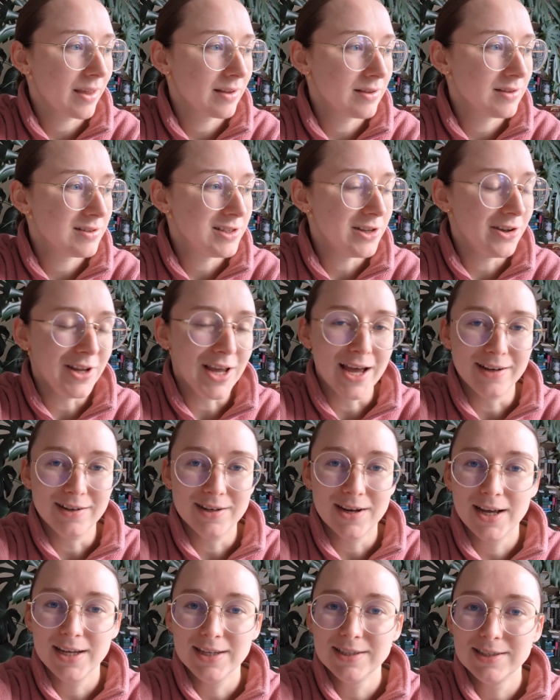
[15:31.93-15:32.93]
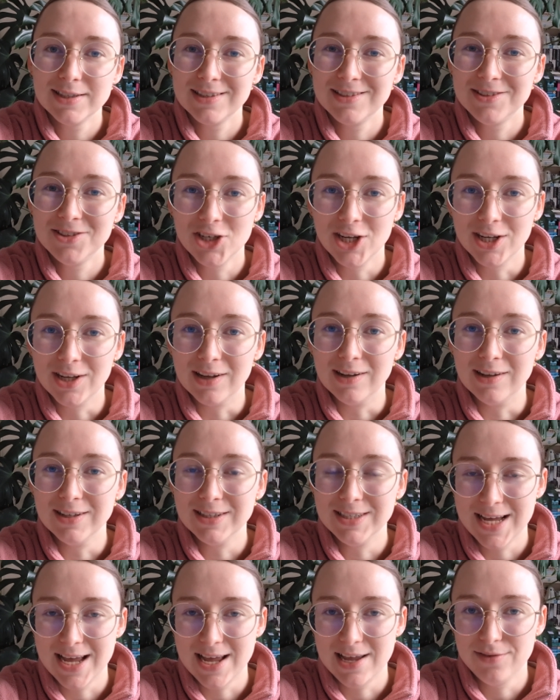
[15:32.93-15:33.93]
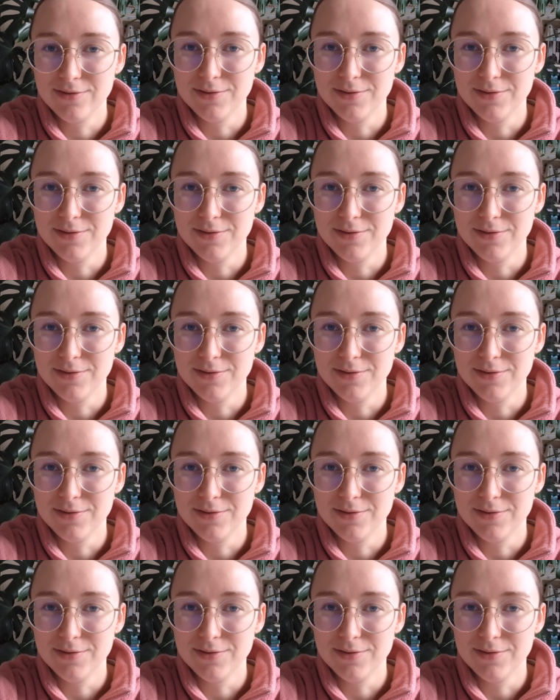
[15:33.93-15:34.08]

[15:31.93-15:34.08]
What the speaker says: So yeah, nice chill day for